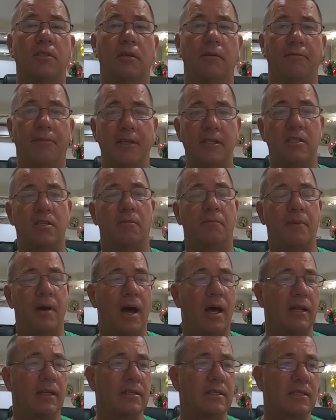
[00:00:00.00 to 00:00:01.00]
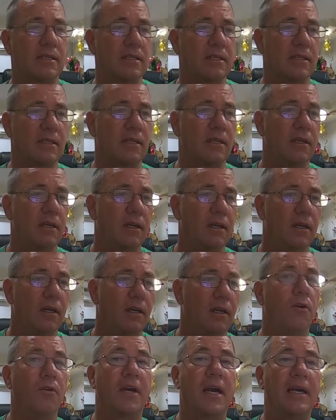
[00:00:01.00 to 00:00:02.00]
to visa policies.
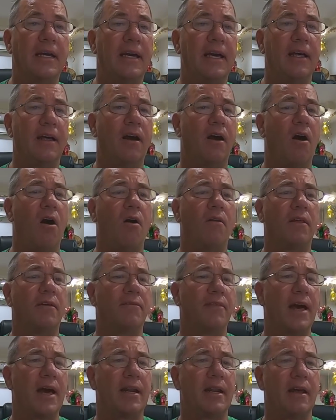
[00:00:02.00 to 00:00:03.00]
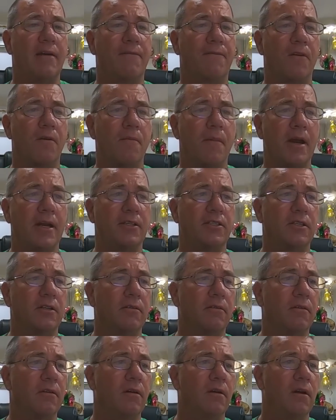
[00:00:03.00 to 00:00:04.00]
You can get all of that
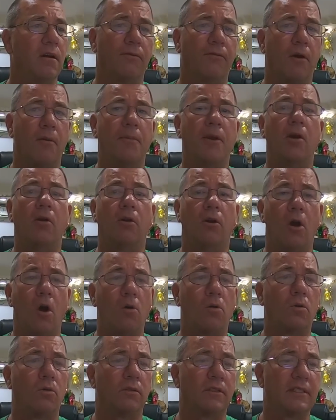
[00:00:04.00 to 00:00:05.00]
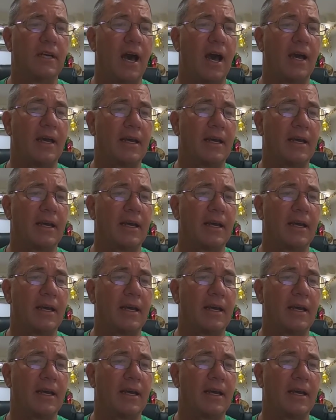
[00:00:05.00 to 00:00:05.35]
information from your local Thai